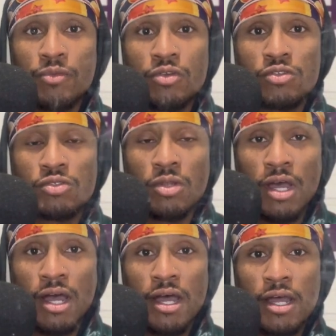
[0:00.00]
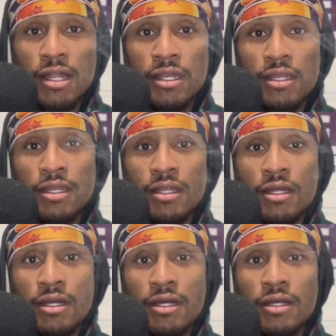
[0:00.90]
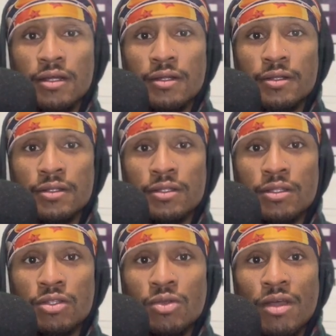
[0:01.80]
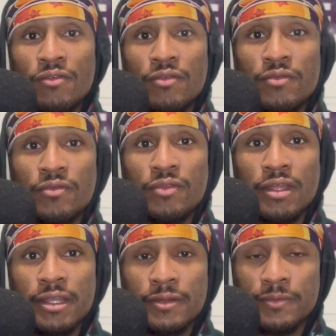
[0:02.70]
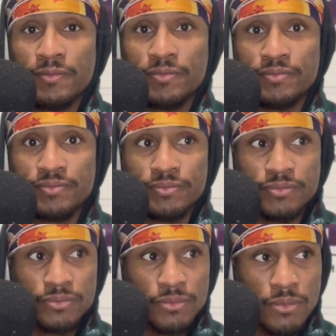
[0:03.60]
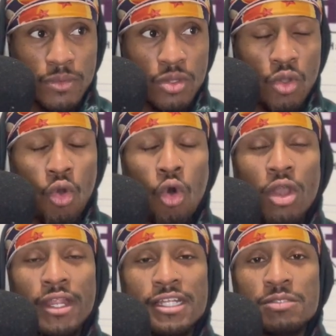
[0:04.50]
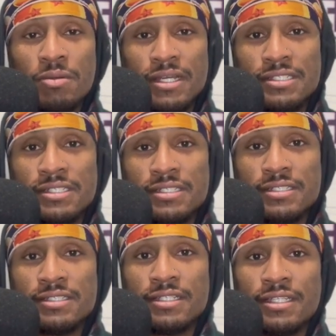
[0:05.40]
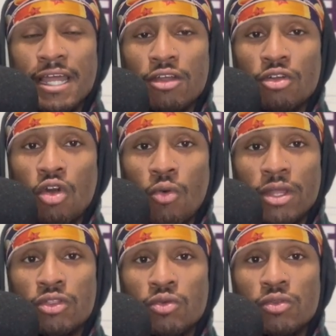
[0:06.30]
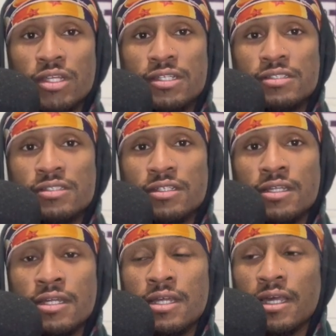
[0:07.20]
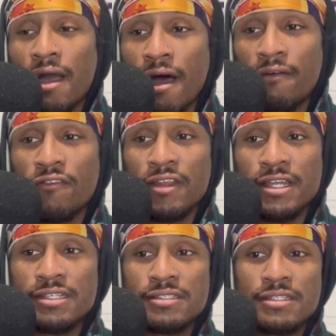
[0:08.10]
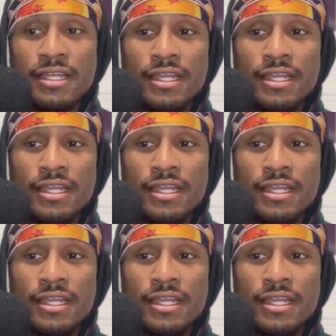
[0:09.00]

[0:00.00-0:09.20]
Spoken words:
Sudan, you have like all of these places that are going through these conflicts